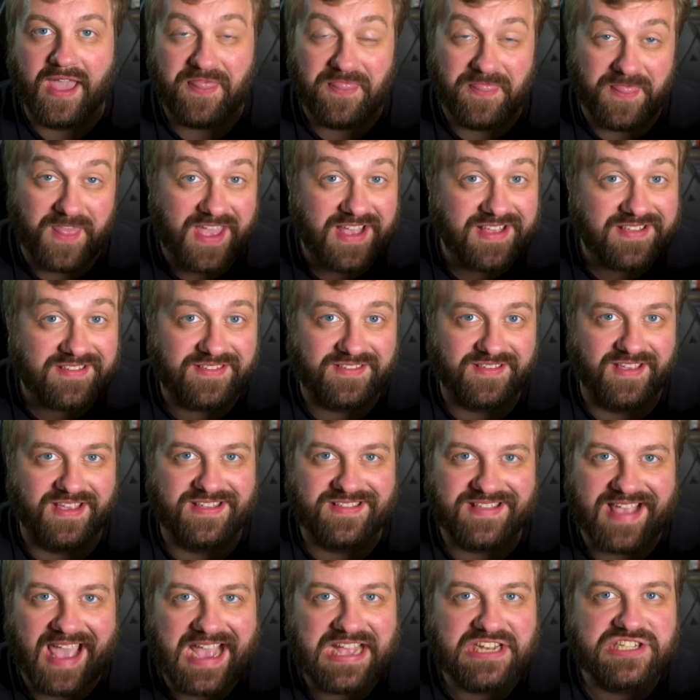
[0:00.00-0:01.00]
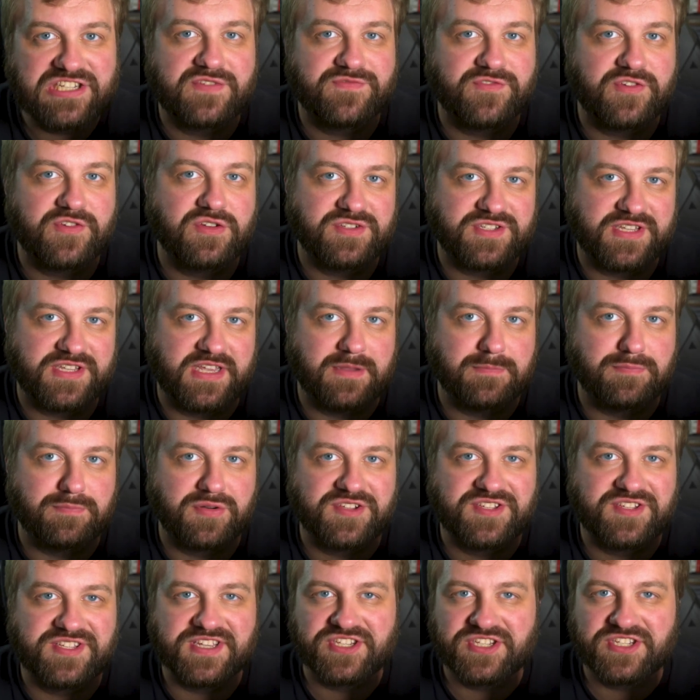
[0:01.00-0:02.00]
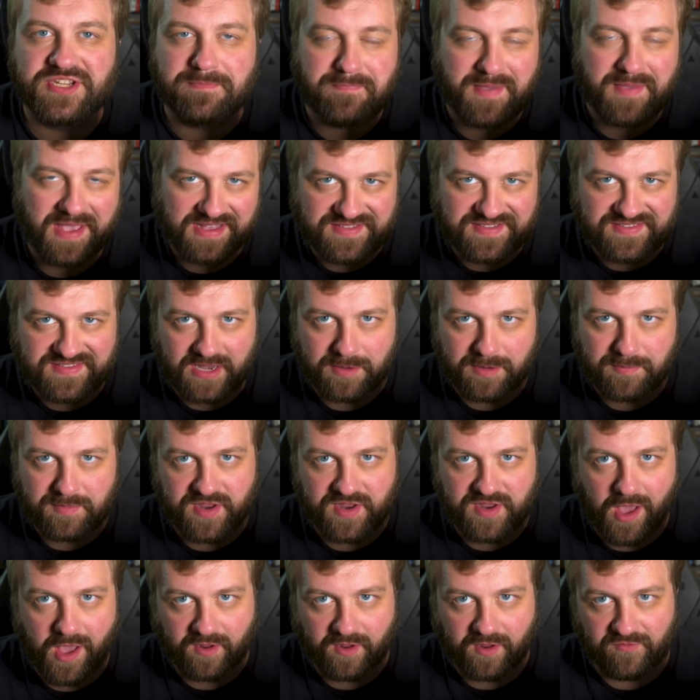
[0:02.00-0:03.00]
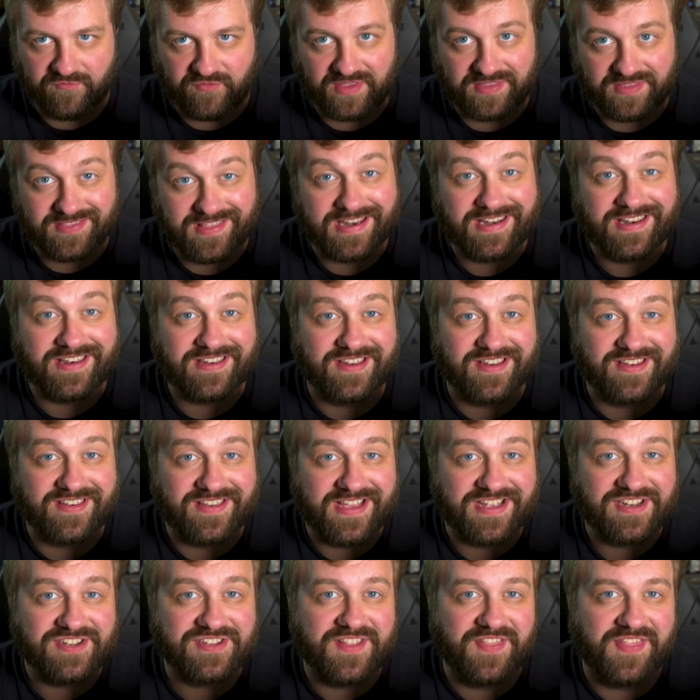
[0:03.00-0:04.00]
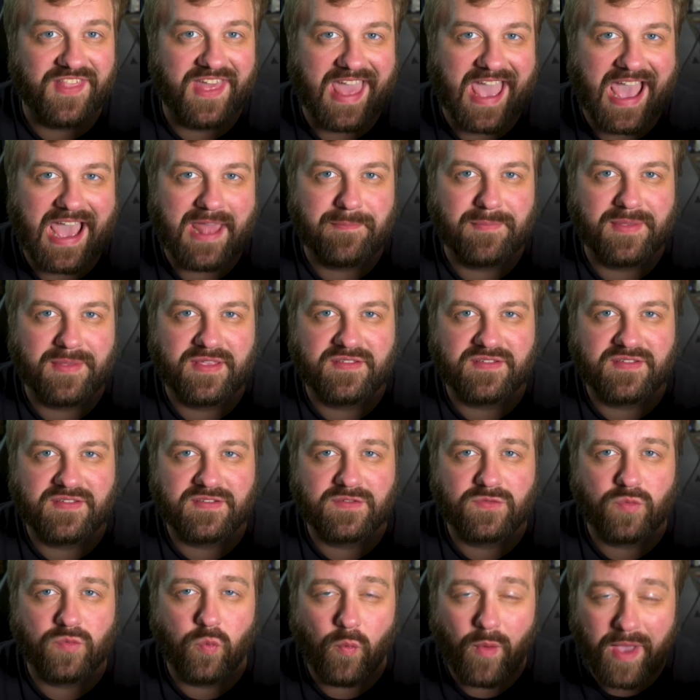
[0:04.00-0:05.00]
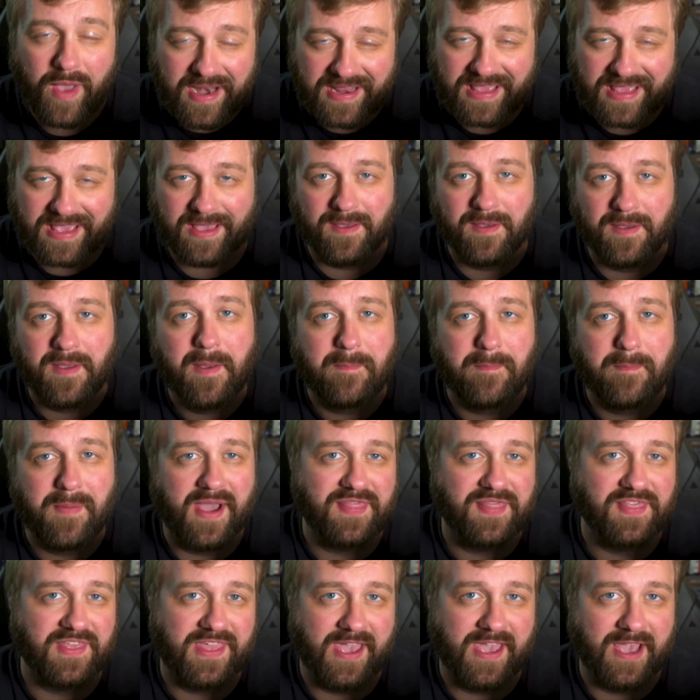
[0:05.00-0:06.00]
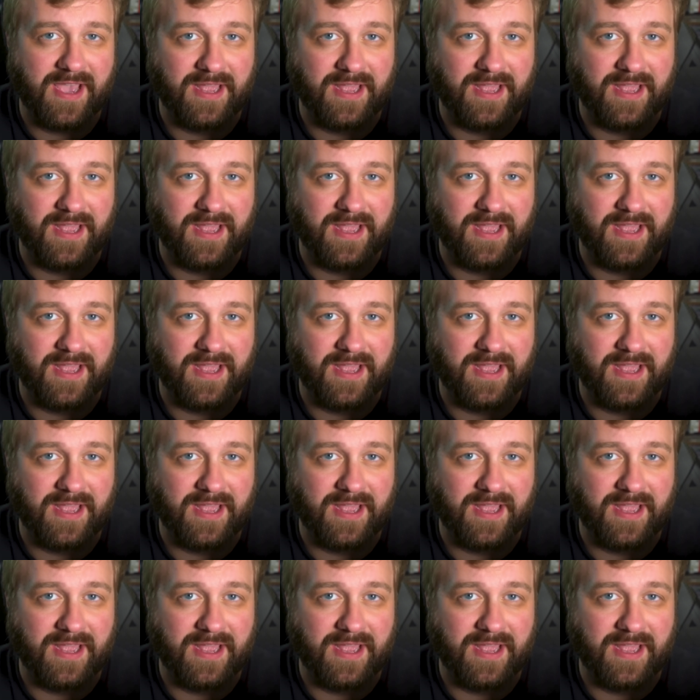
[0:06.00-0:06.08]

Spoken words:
And this is edge of your seat precision-based cinematography leading to tension that had me sweating by the